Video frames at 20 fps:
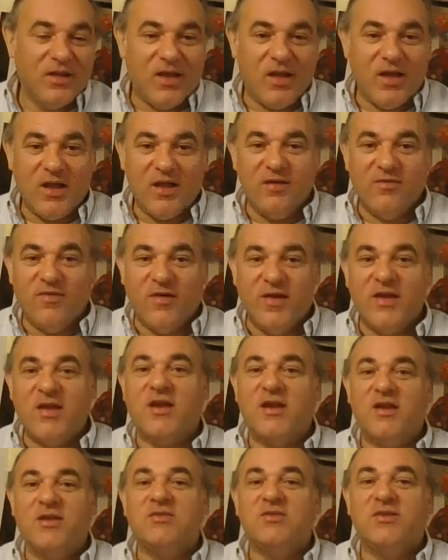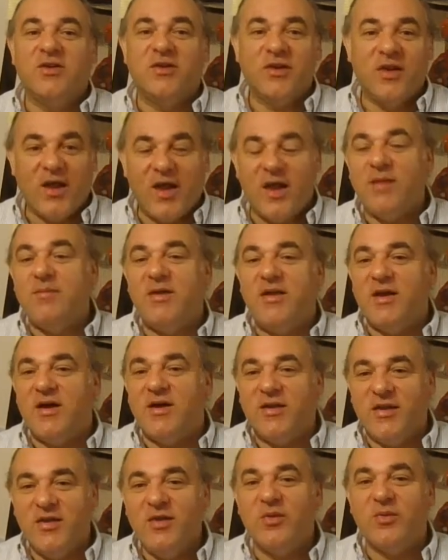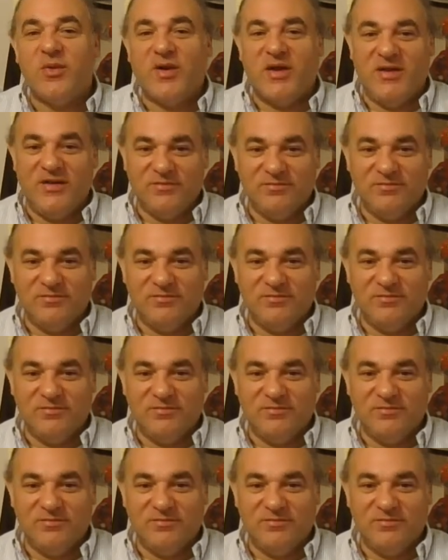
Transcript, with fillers: if I get injured, I may not heal right.